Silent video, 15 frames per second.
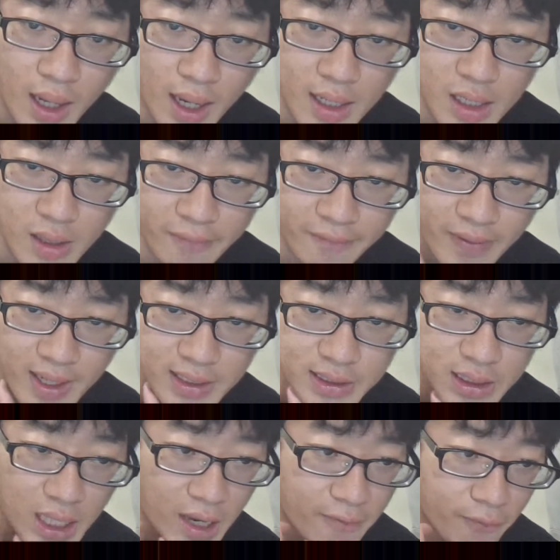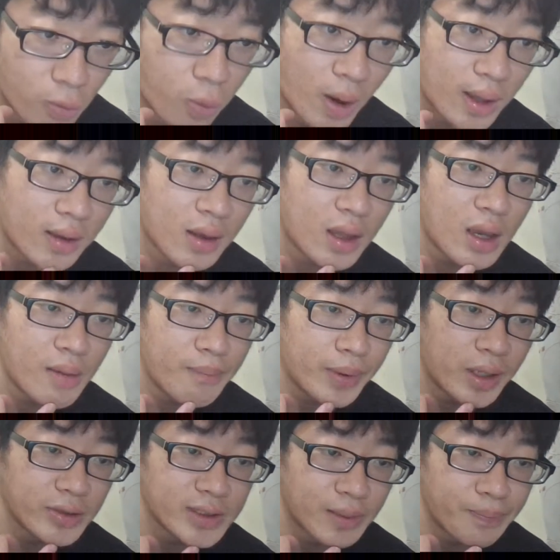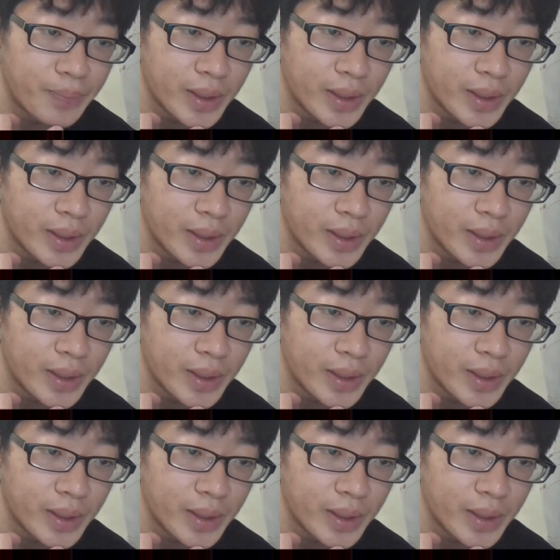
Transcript: And it affects everyone, because 1